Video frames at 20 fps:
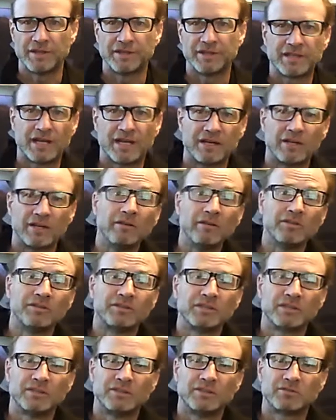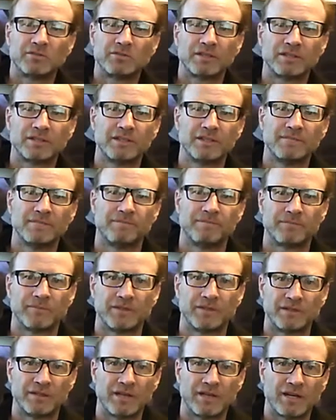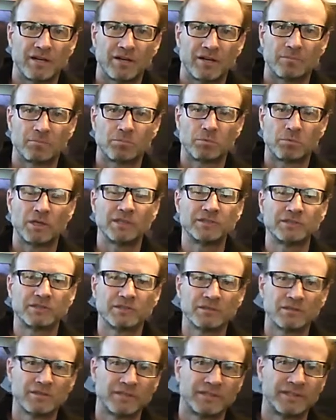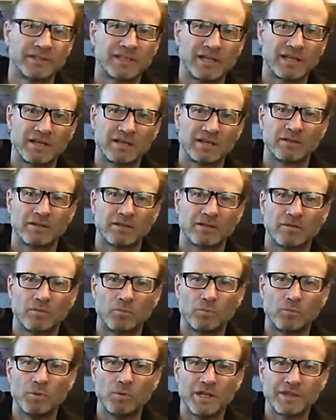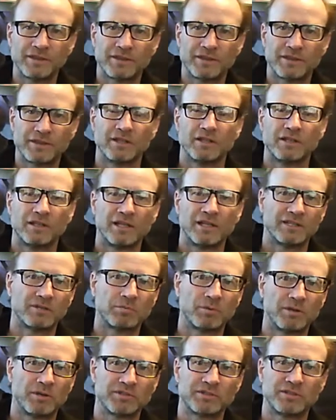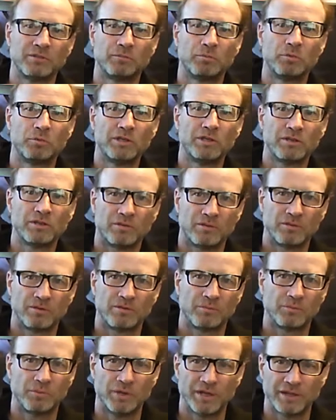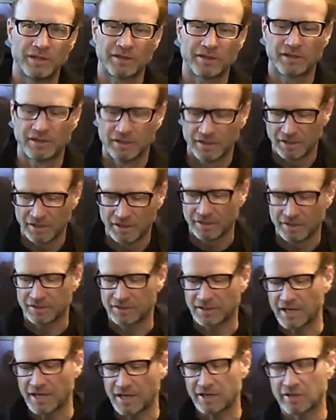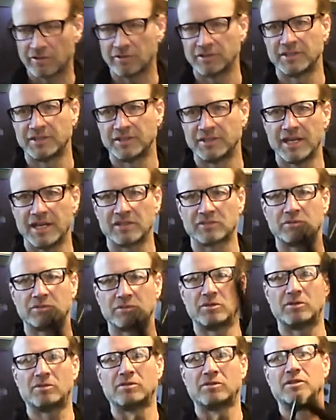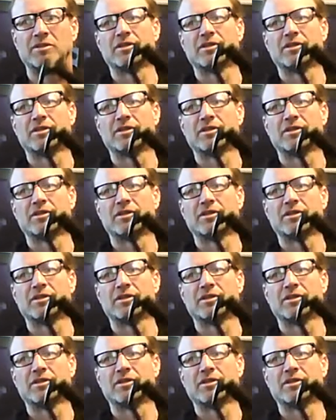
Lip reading: the tire is constructed, the tire pressure, the tire width, as well as the wheel width. The tire is the actual